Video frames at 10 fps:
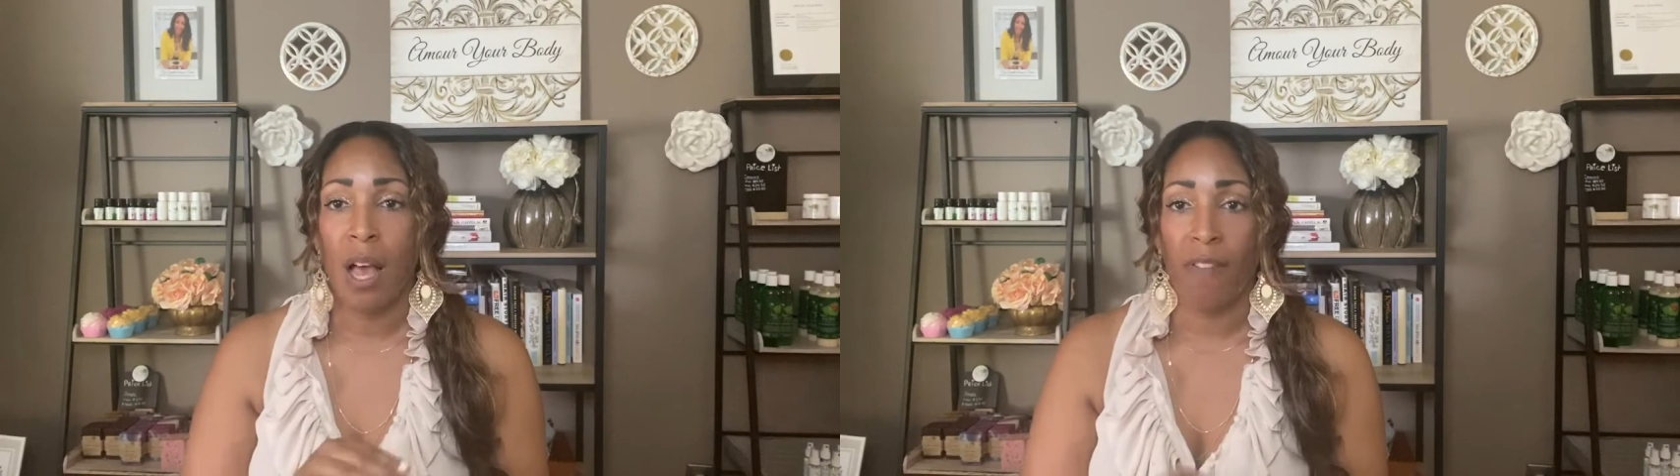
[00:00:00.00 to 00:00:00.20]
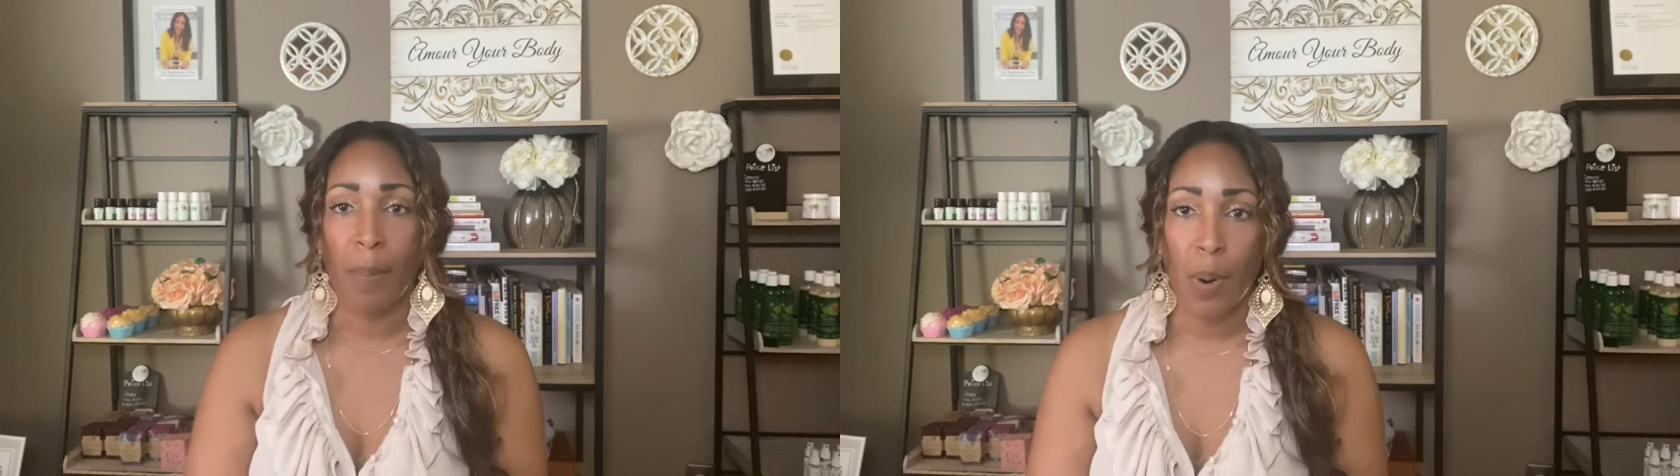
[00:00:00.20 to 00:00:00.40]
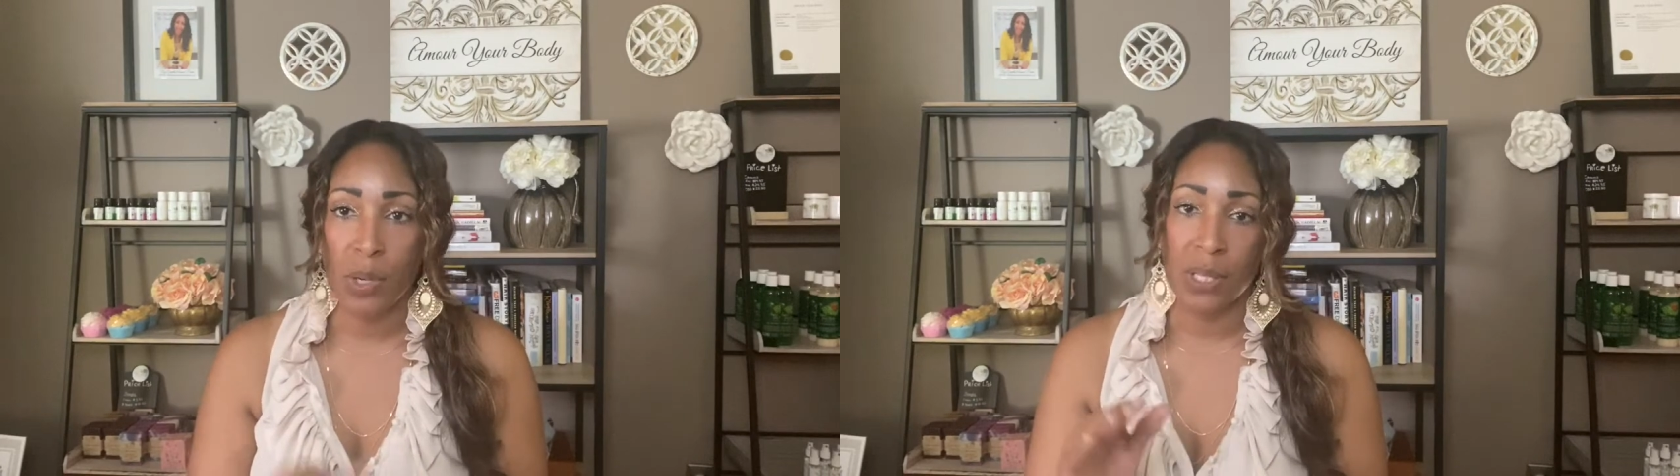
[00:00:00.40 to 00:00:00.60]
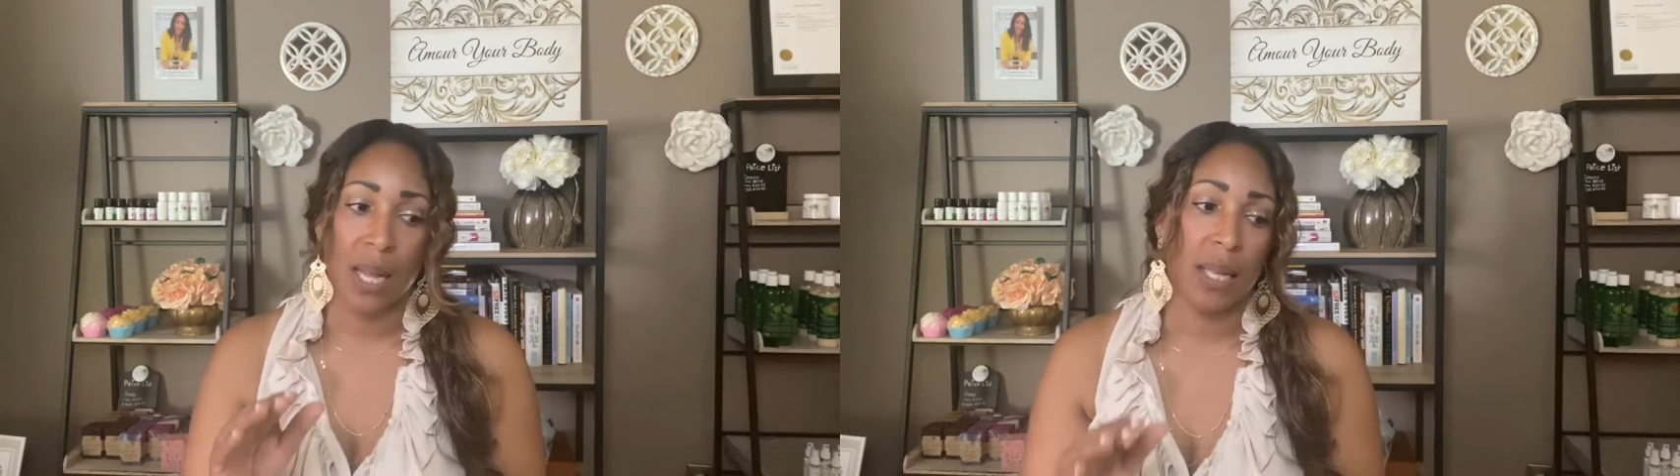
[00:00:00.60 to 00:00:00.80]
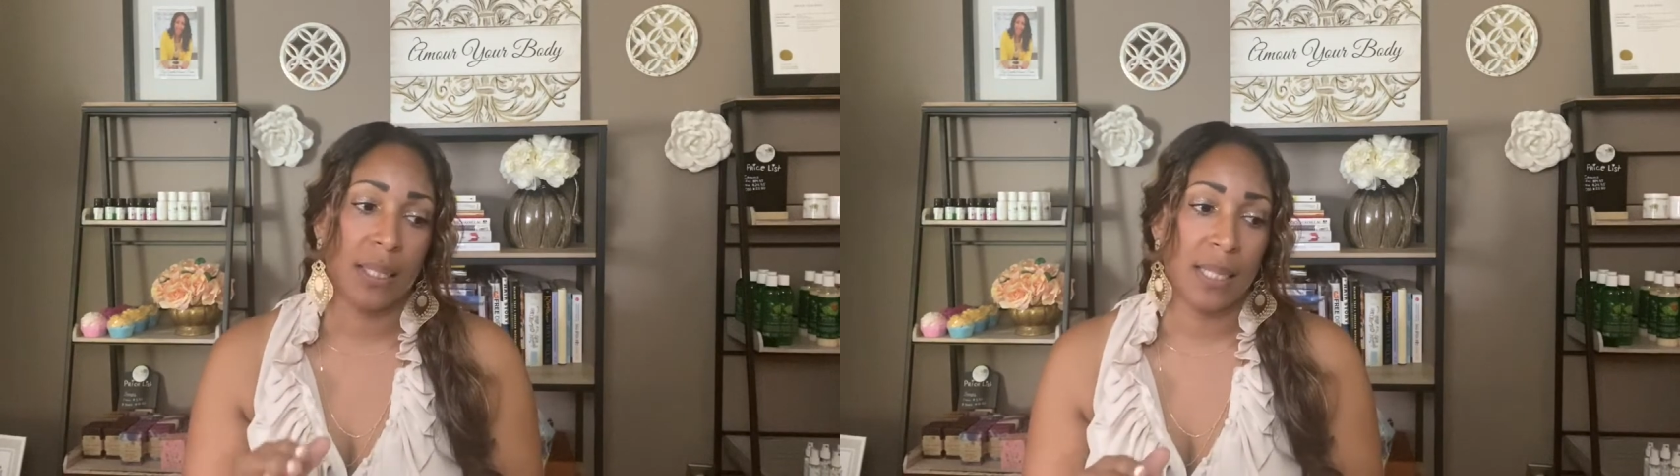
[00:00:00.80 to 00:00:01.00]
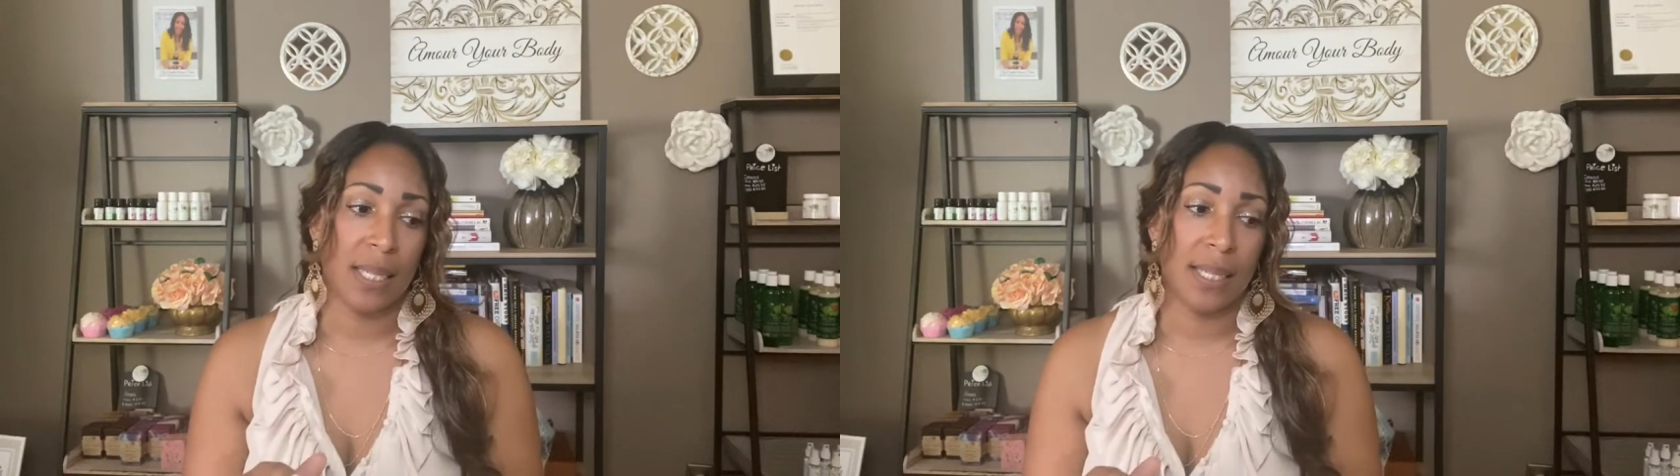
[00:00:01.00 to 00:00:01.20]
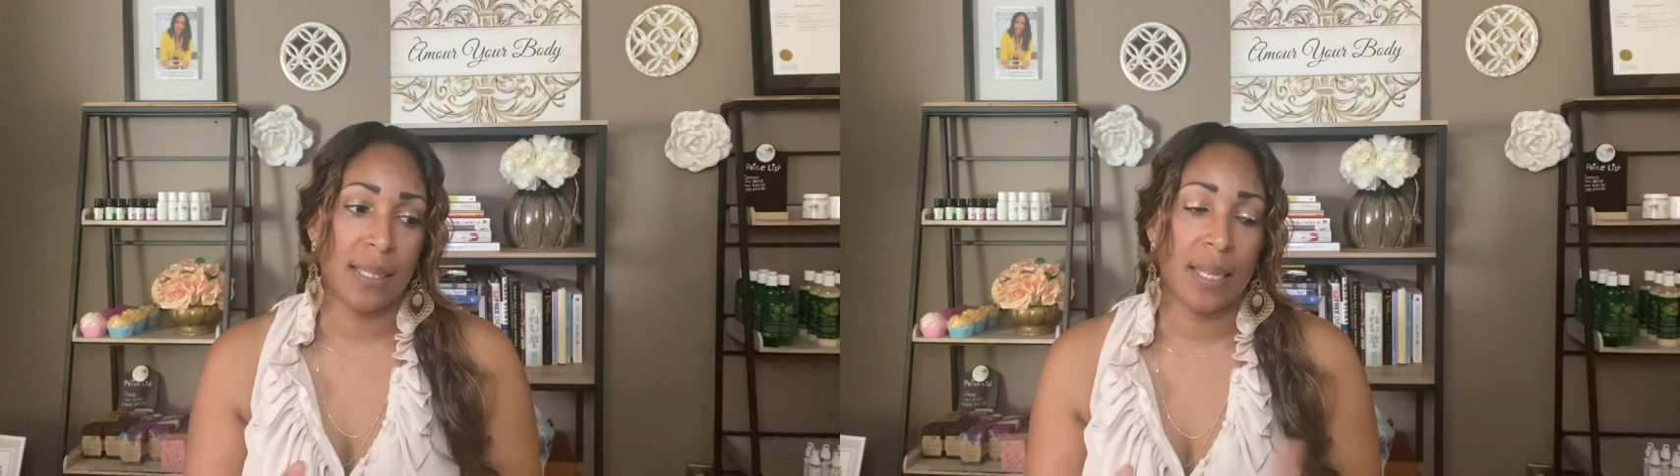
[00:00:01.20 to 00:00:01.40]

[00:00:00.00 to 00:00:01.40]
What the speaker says: of our personalities,